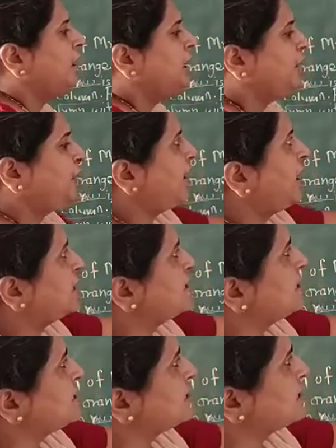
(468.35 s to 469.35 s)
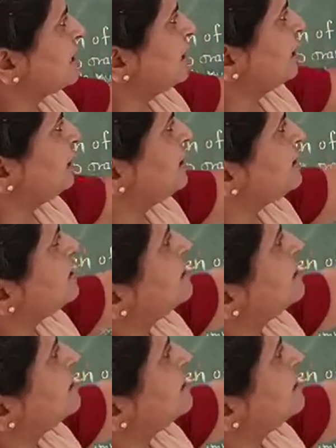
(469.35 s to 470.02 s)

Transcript: If x is 10, this